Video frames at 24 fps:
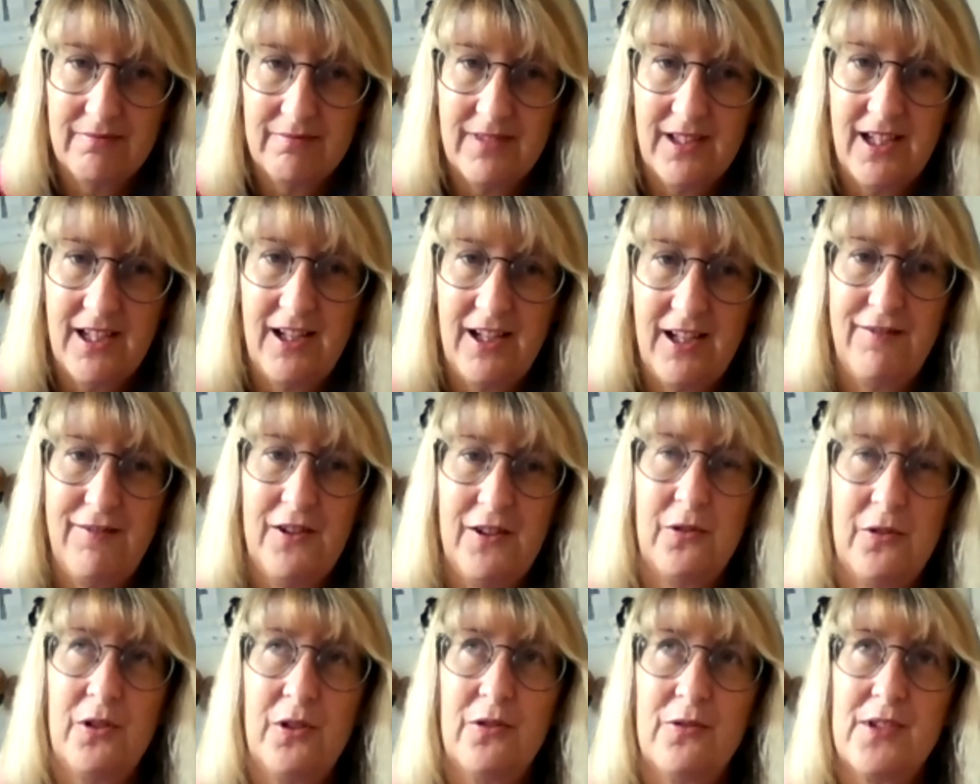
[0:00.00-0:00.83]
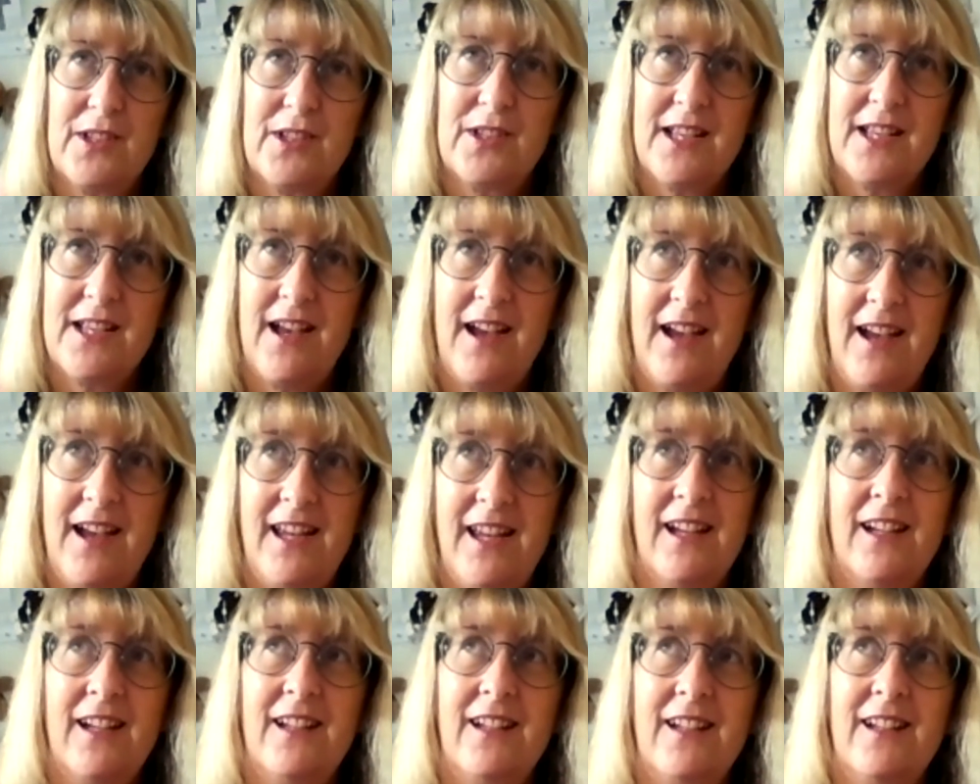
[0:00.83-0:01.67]
And I felt God say,
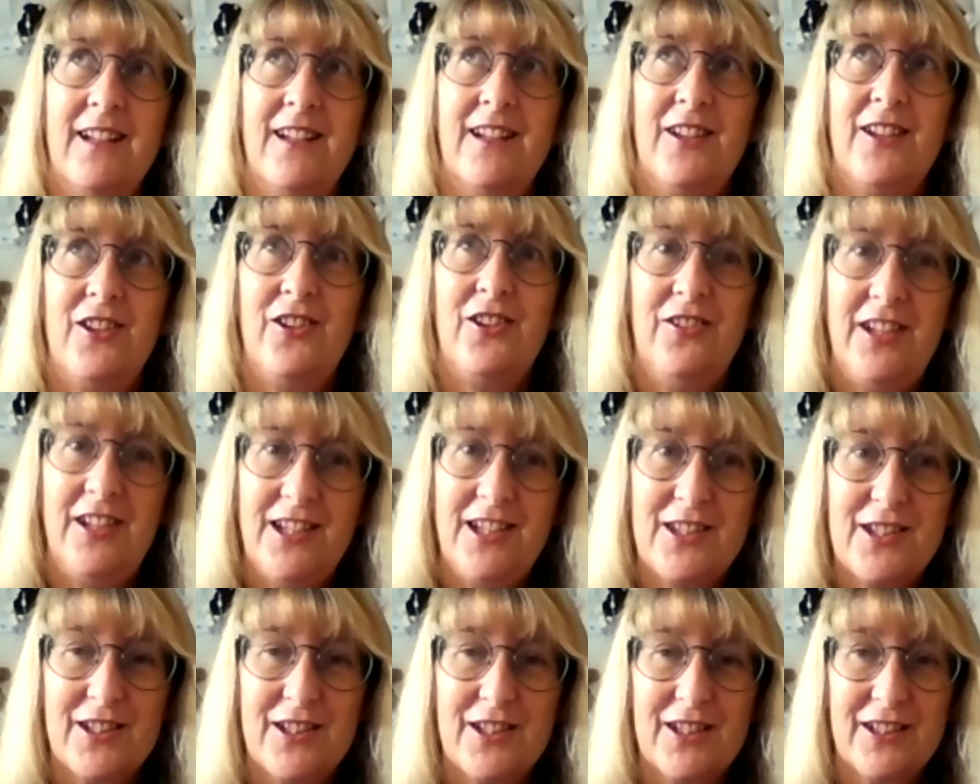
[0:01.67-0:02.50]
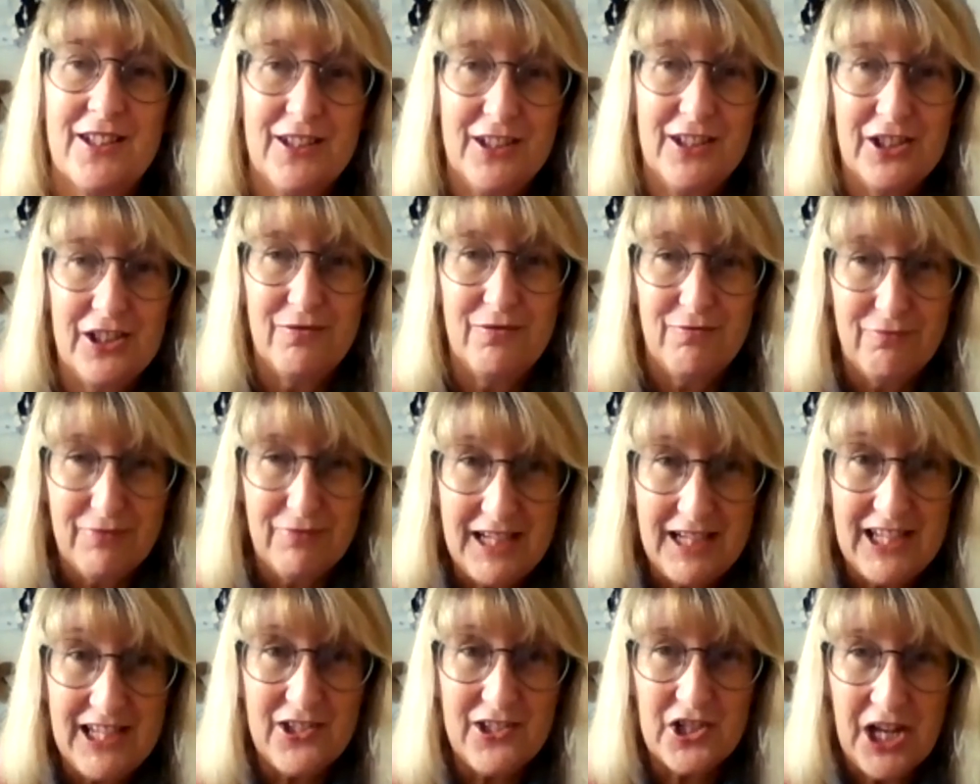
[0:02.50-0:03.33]
you need to, you know,
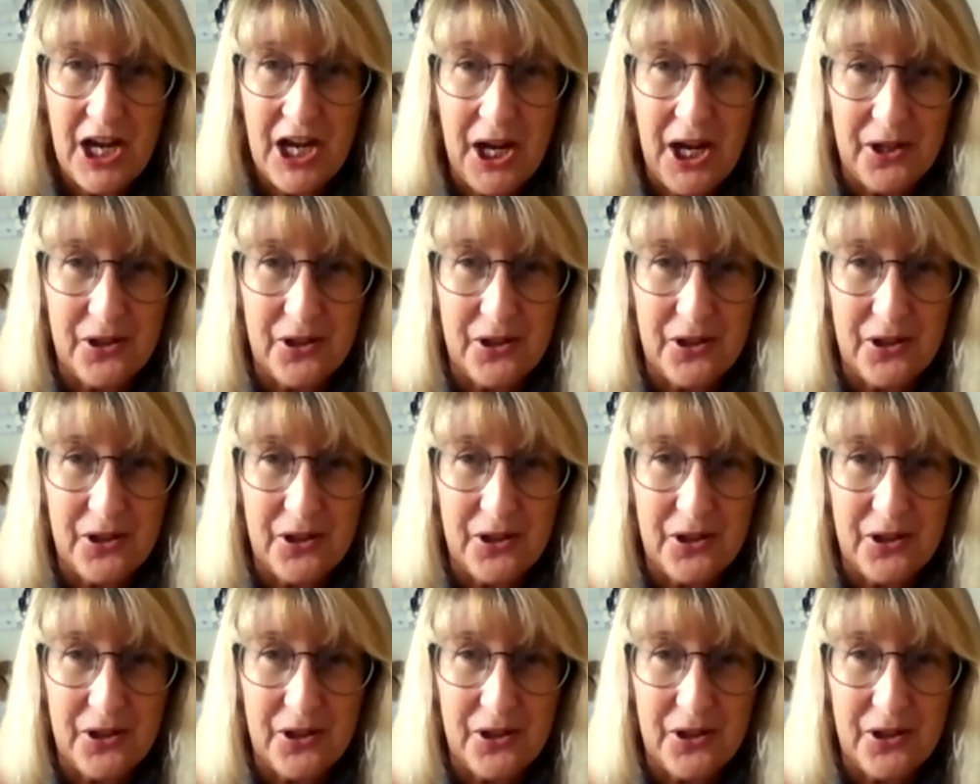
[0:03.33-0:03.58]
read Job.